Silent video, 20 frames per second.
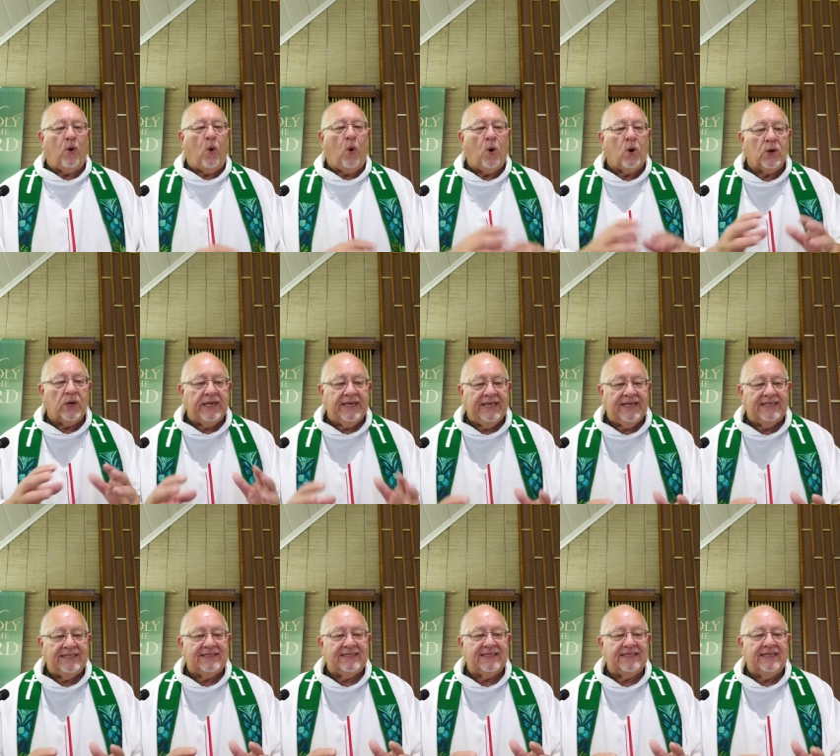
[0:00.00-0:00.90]

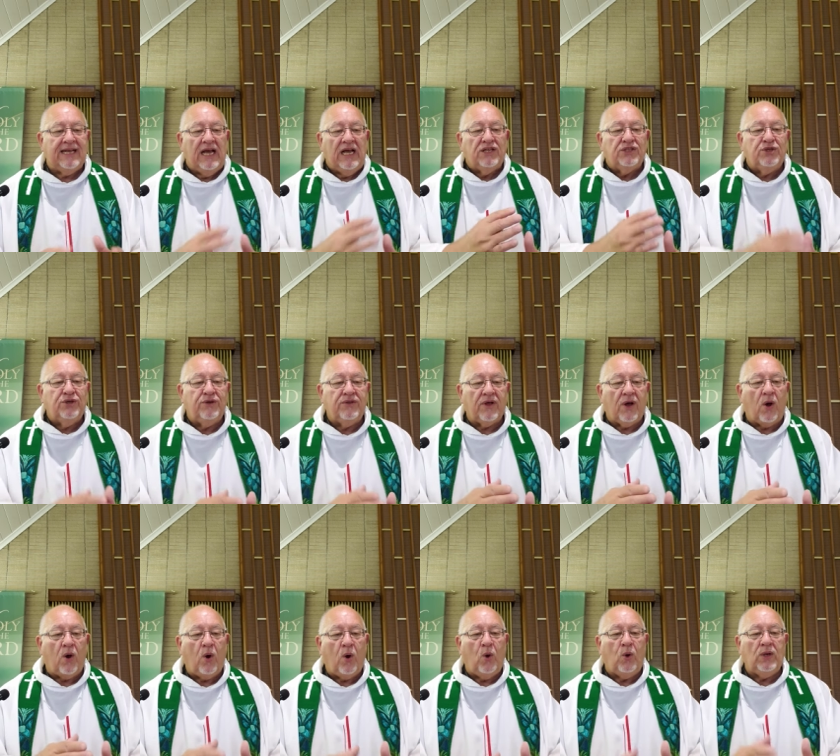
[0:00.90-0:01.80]
oriented to the
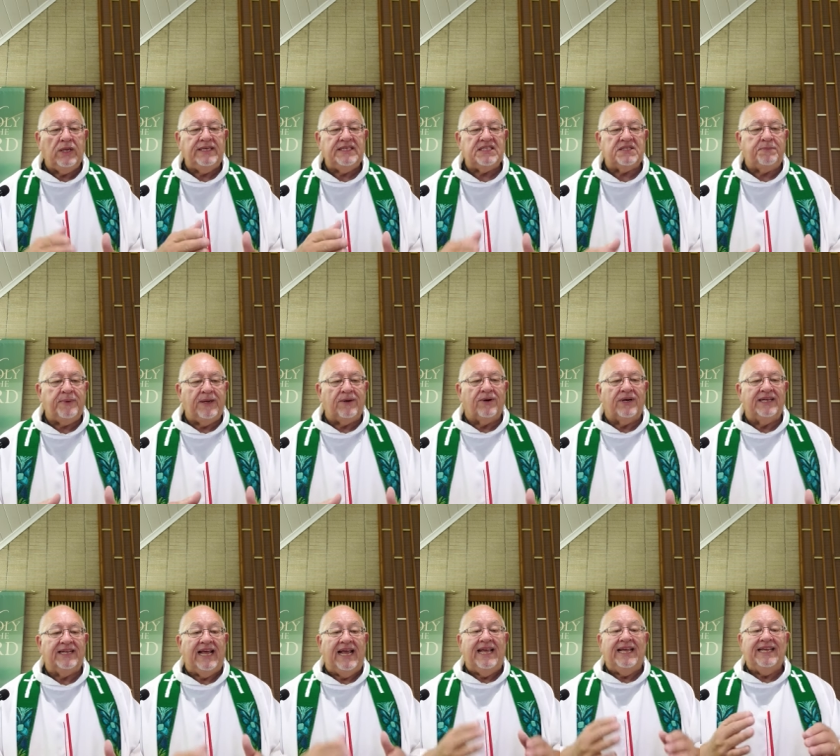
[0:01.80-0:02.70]
Holy
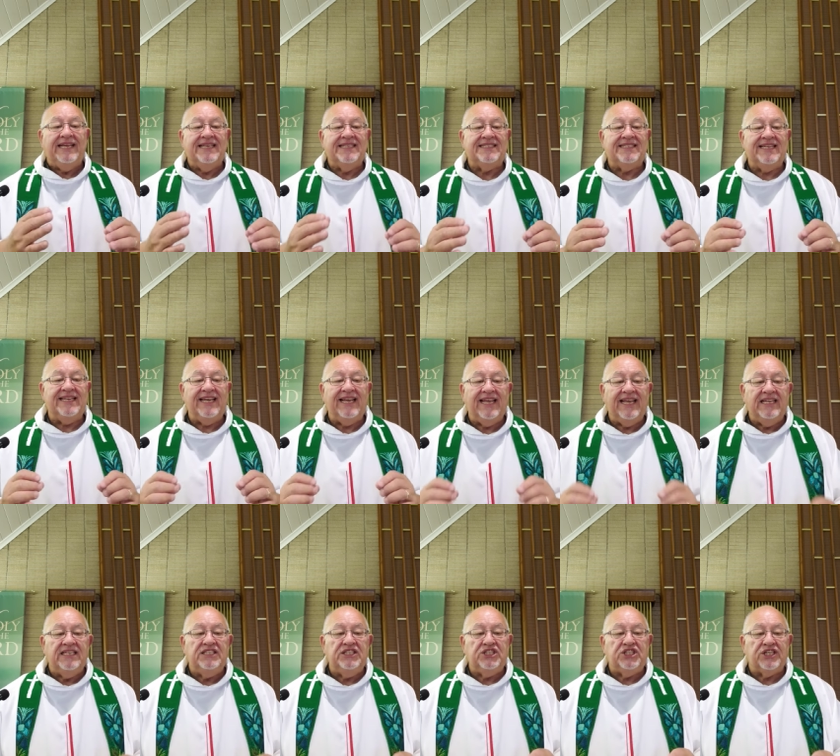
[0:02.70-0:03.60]
Spirit is the
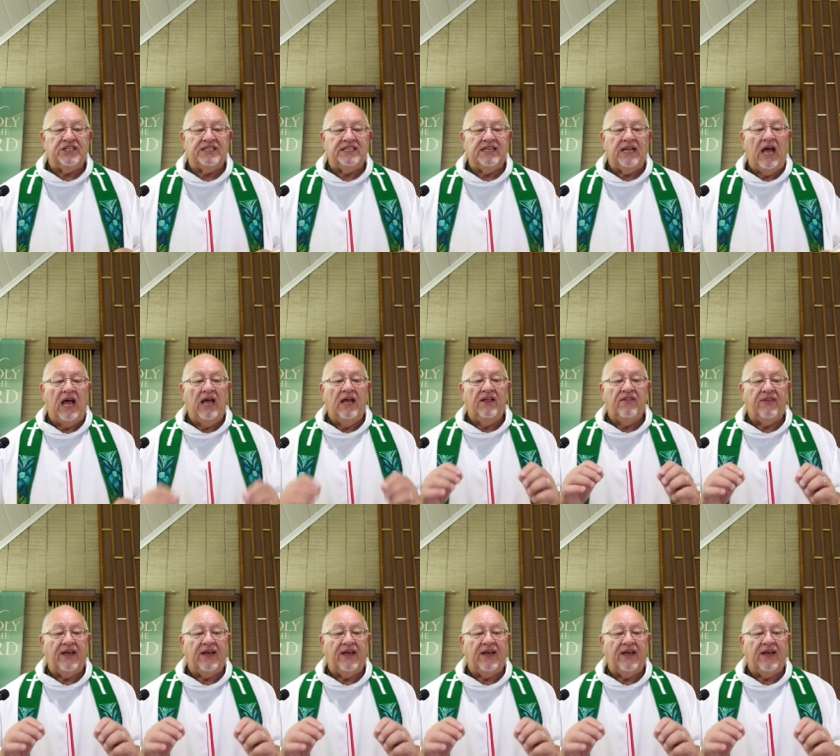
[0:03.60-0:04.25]
engine